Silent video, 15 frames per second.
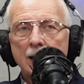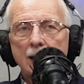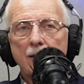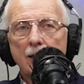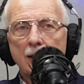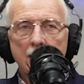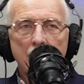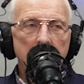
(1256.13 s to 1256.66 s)

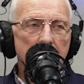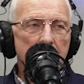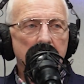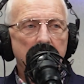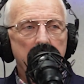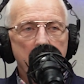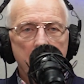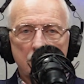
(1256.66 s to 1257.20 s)
then not only is
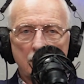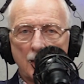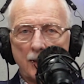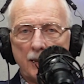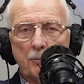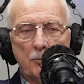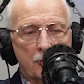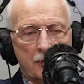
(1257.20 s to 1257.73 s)
he a
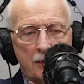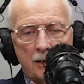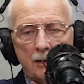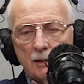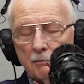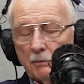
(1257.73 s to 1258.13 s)
hypocrite,